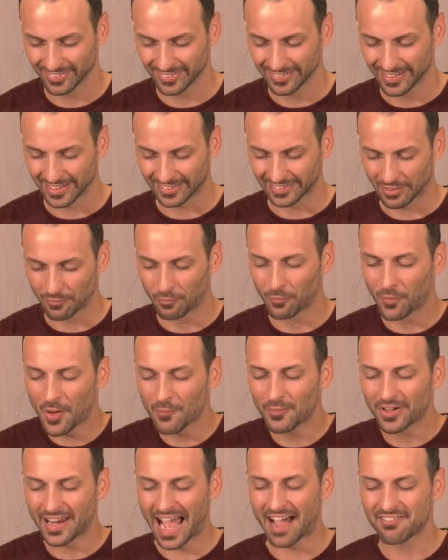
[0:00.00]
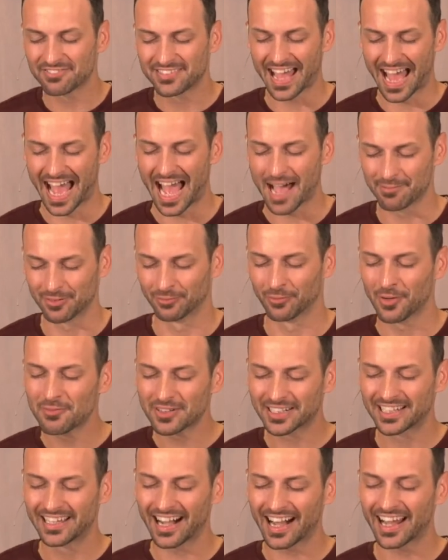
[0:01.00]
Like what would have to happen? What
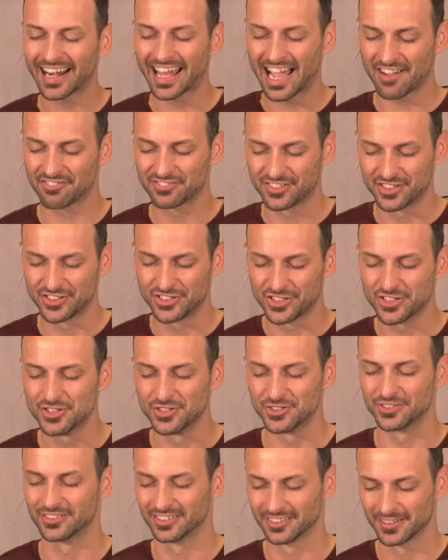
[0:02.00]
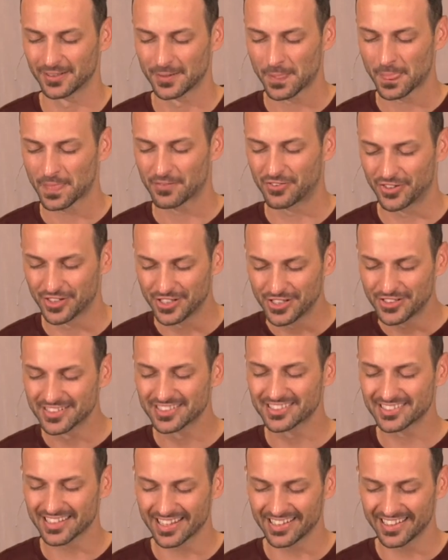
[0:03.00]
would God have to do for you to
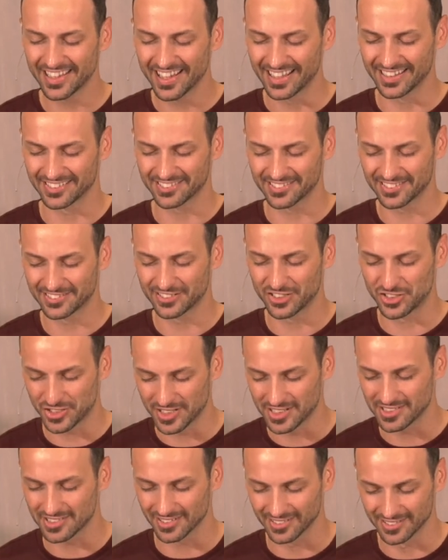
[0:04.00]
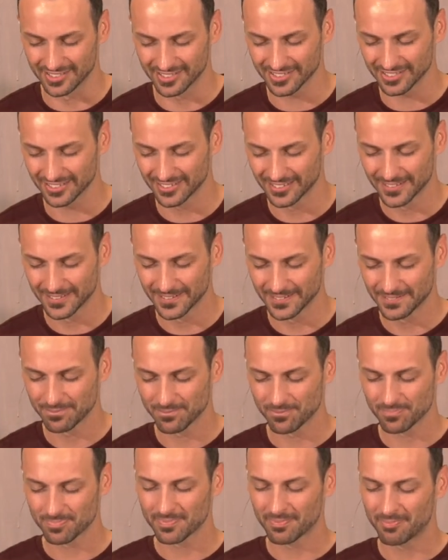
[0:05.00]
say yes to Jesus?
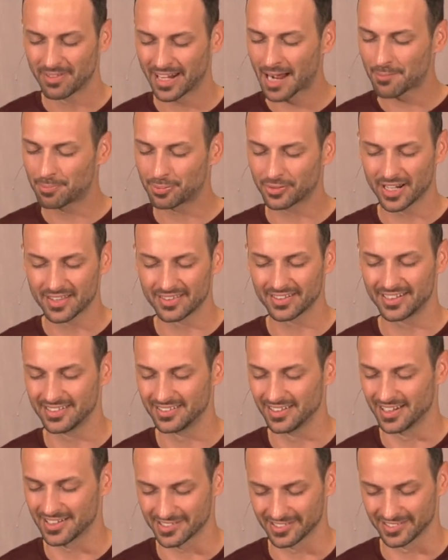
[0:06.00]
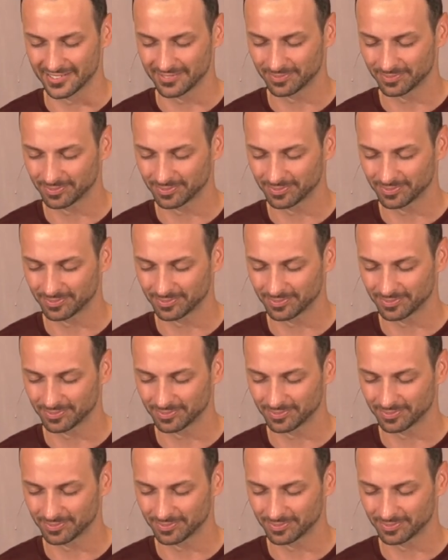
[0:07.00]
Man, I pray that he does it.